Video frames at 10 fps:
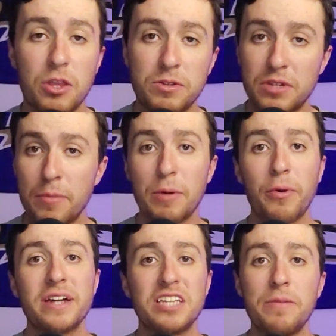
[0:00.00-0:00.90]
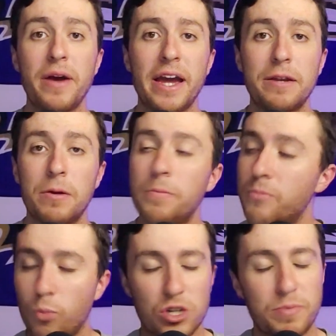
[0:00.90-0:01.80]
Some of the plays he made
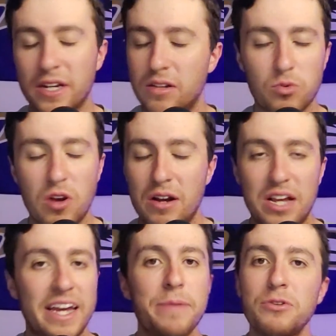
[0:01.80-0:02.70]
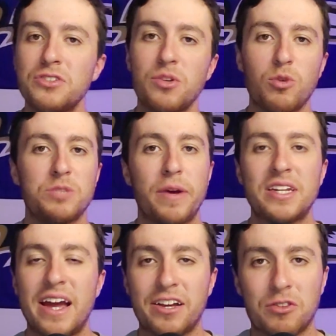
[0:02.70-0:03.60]
were I keep using the word
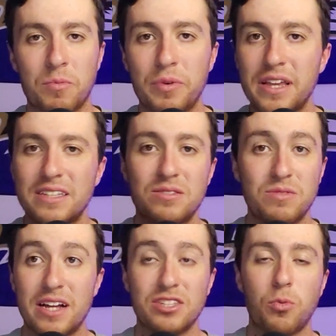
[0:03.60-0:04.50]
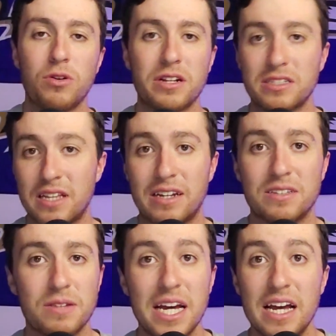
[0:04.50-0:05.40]
spectacular, but that's the word that is